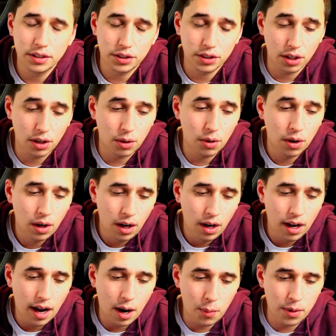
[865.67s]
So
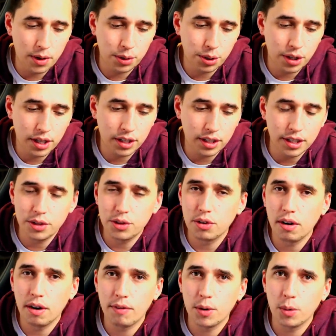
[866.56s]
I want to thank each
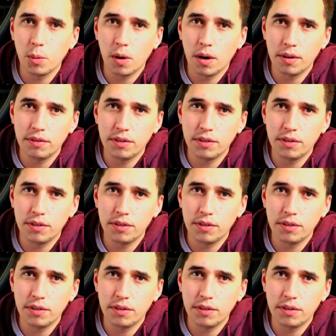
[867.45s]
and every one